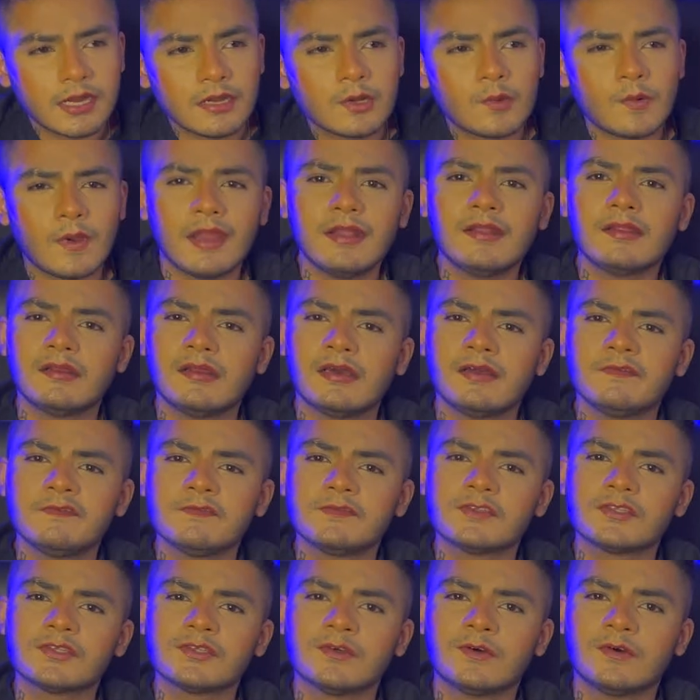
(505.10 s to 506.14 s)
quiet enough.
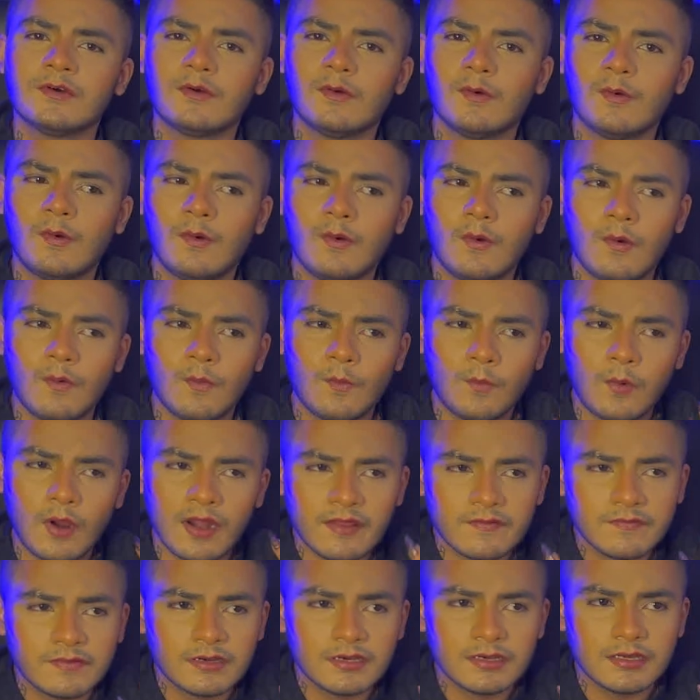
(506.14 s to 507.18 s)
So
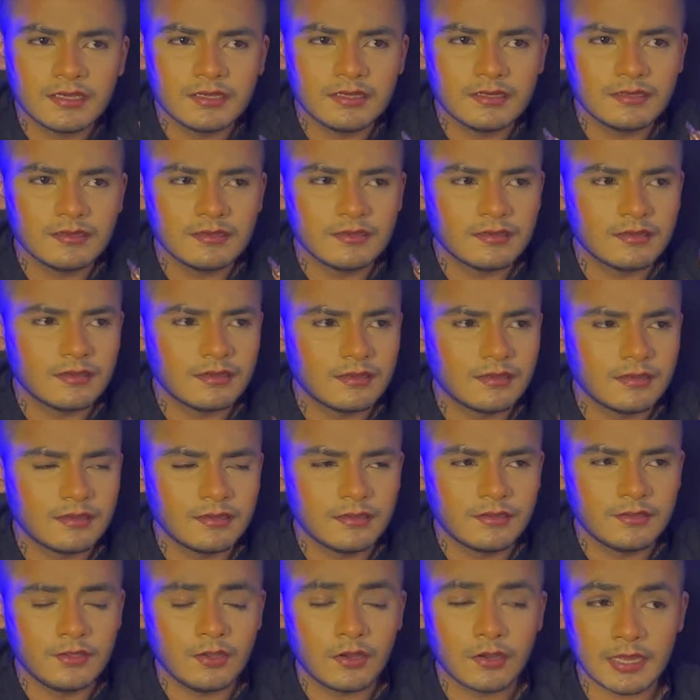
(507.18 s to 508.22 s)
whatever
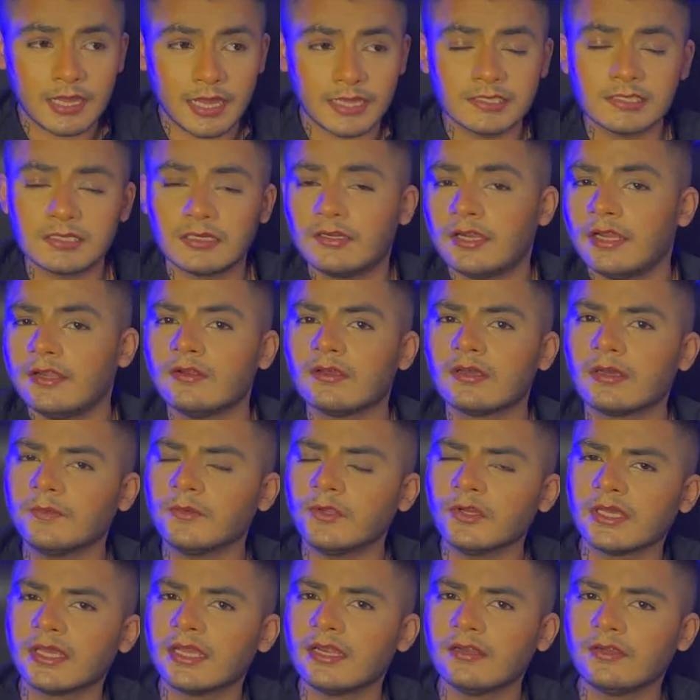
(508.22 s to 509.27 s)
your guides are trying to
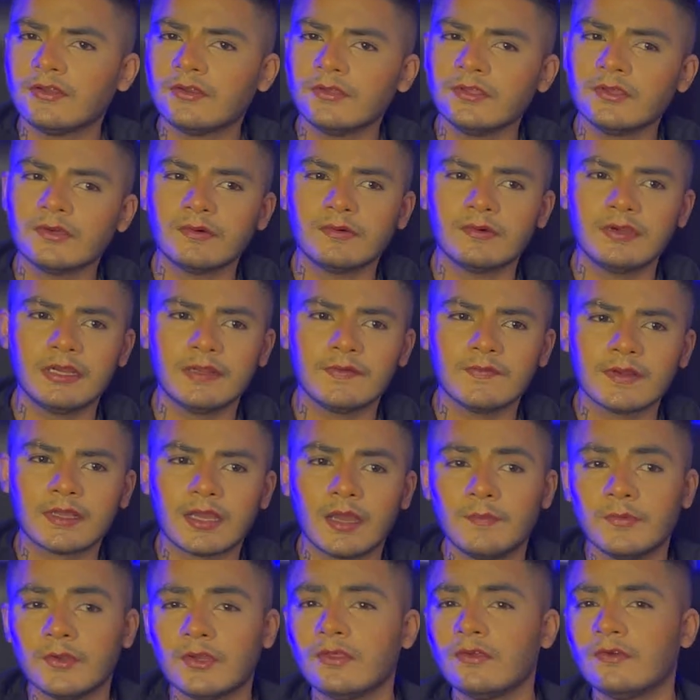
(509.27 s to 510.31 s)
communicate to you, it will
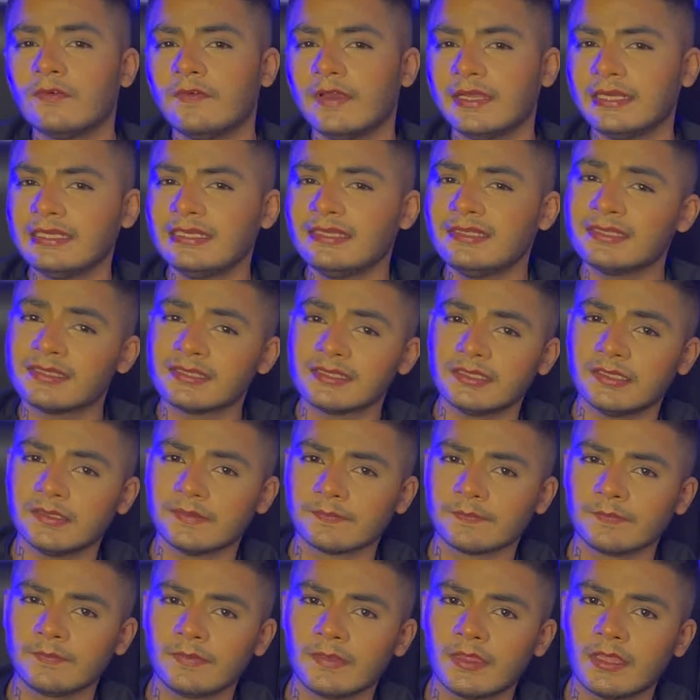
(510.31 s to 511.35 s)
come to you very easily.
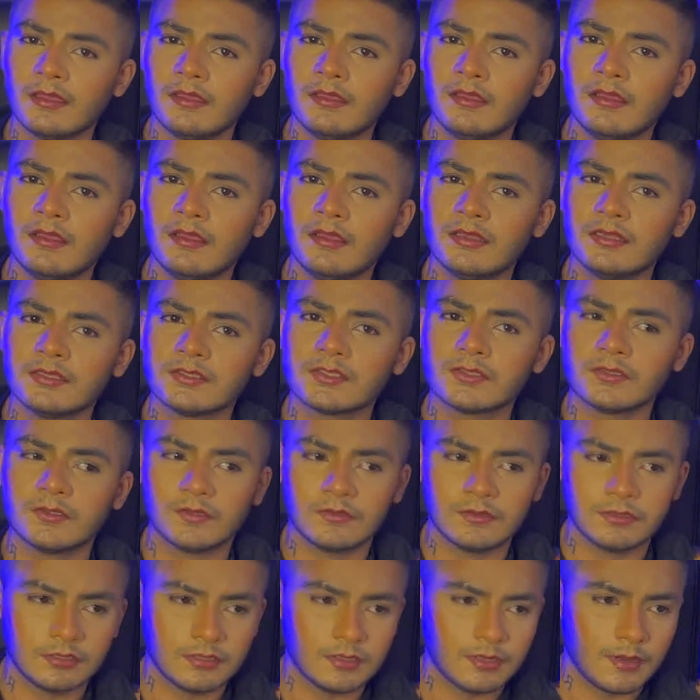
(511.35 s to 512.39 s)

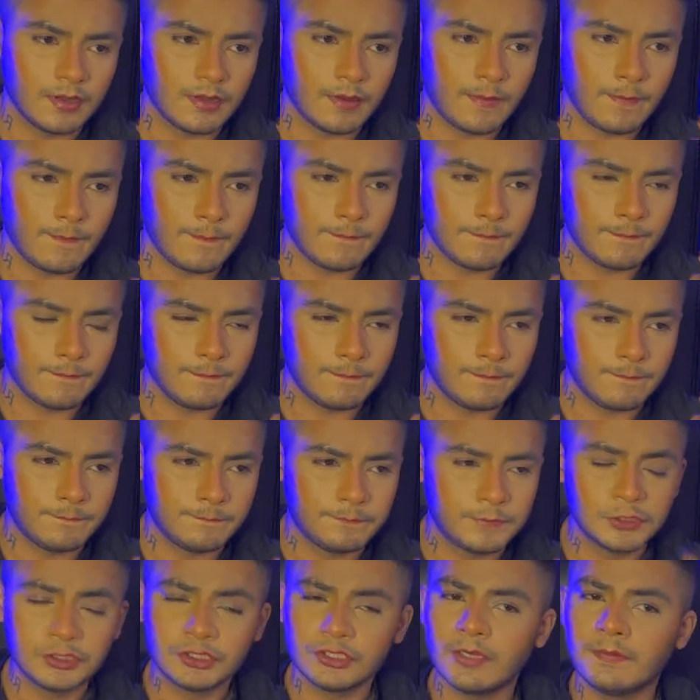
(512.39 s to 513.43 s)
So
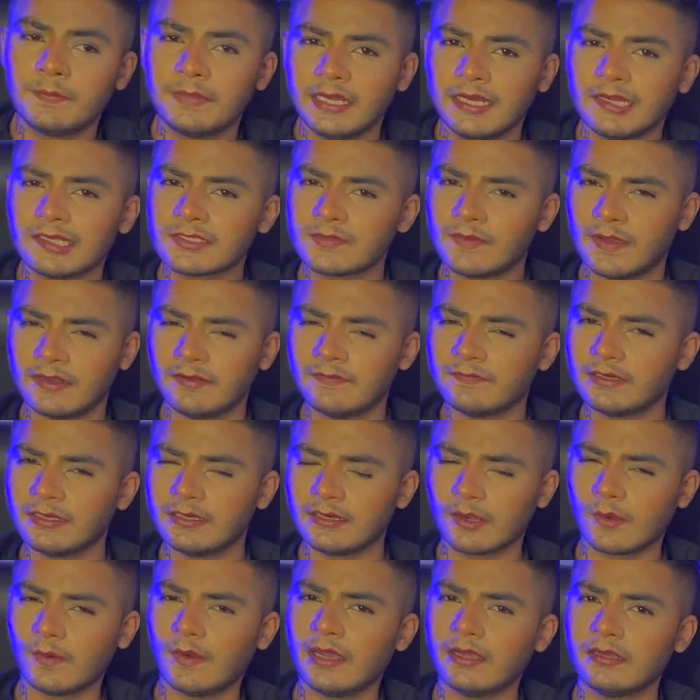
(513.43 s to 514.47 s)
push your brakes whenever
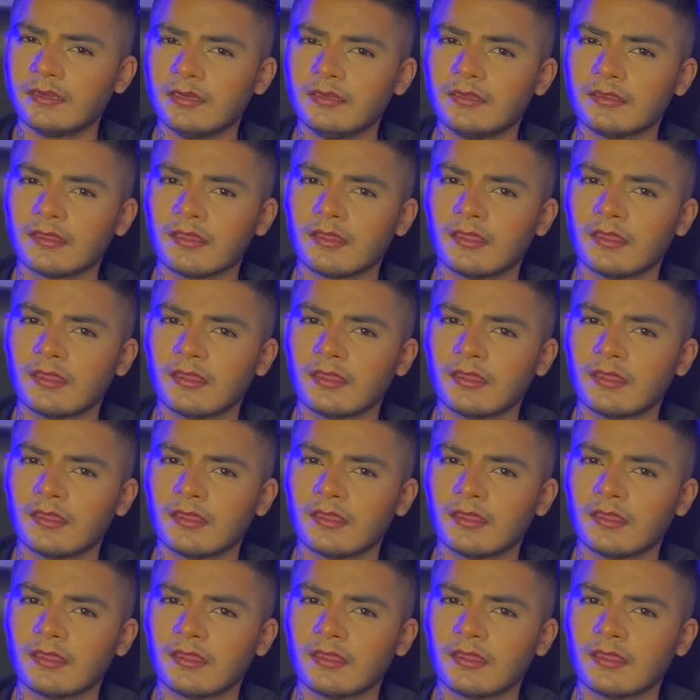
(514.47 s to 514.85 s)
required,